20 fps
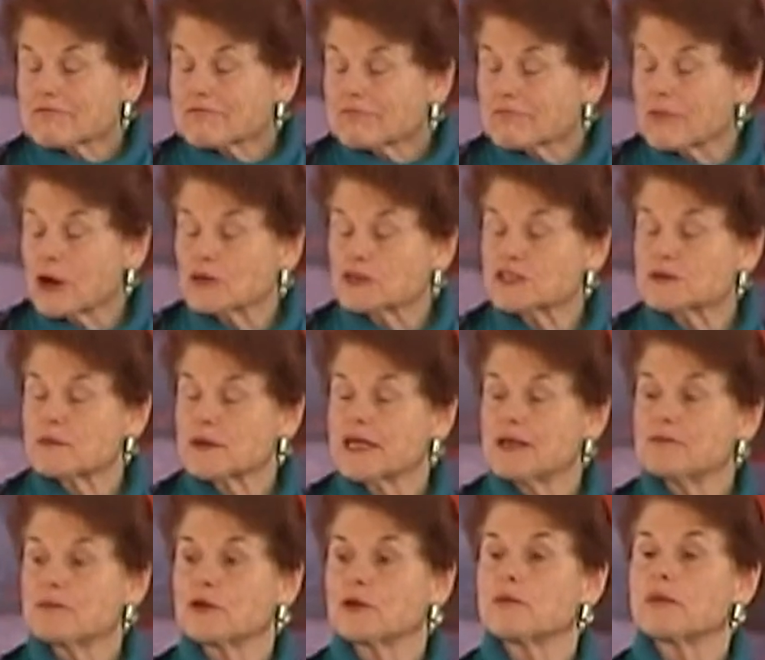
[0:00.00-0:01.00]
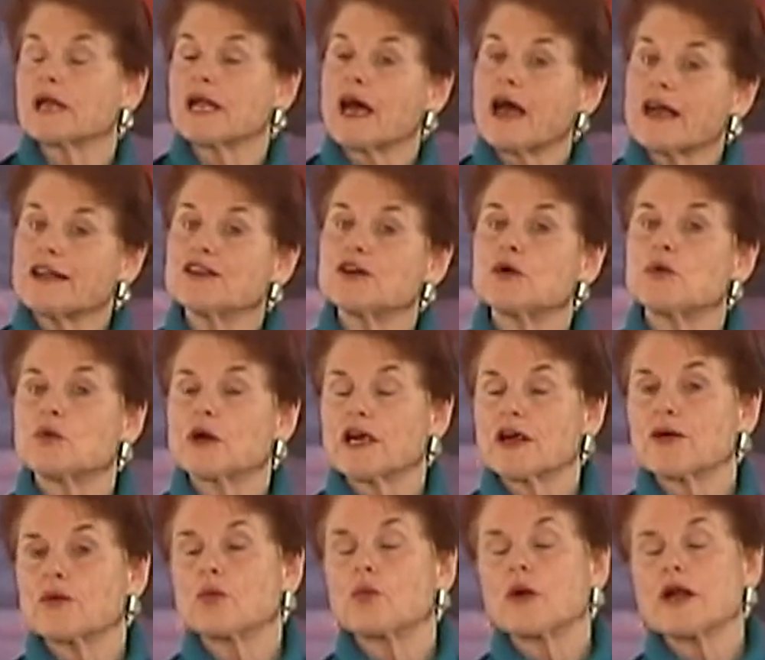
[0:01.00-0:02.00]
most people, but I know
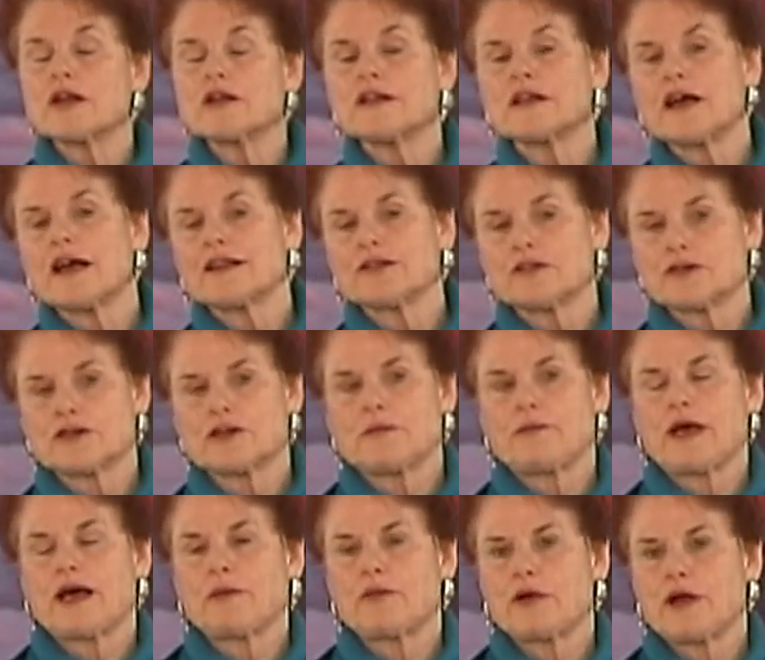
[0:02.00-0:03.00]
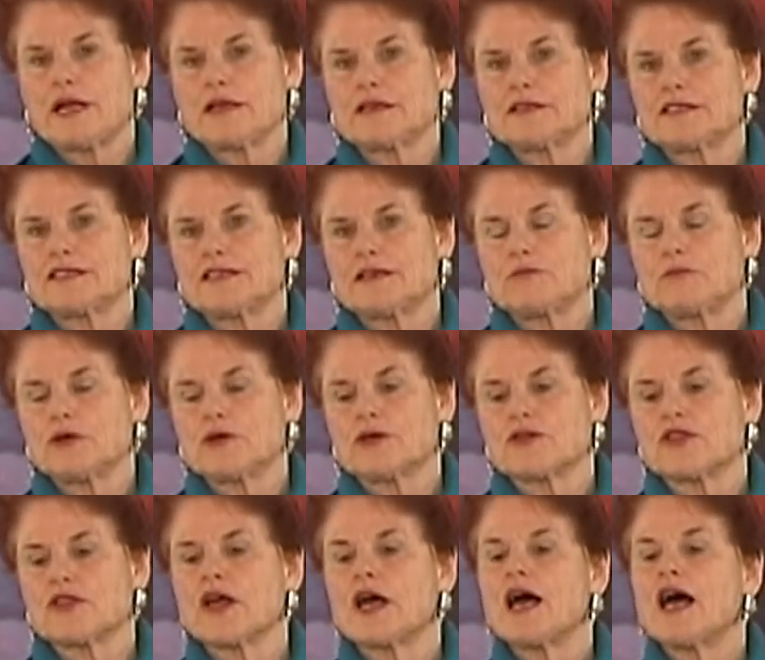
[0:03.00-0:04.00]
where, where did I learn about pregnancy and
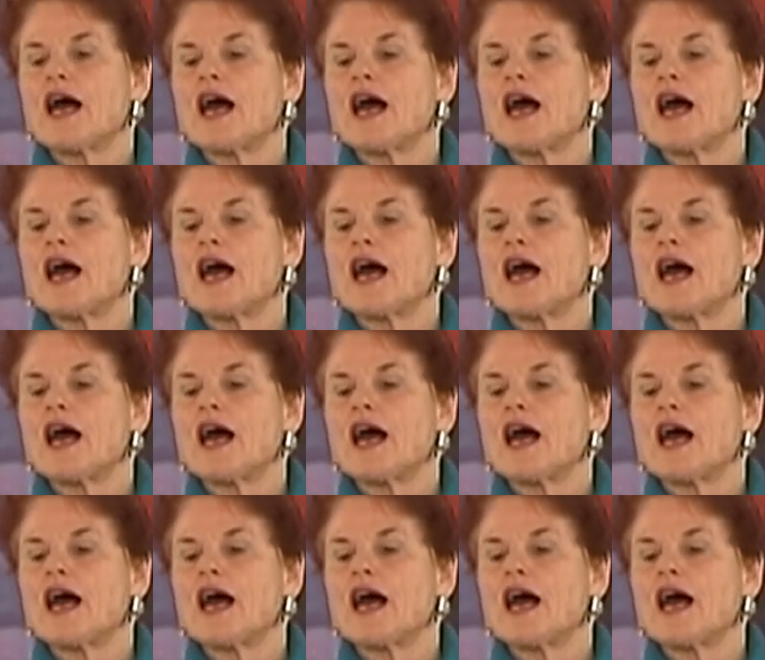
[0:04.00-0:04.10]
birth?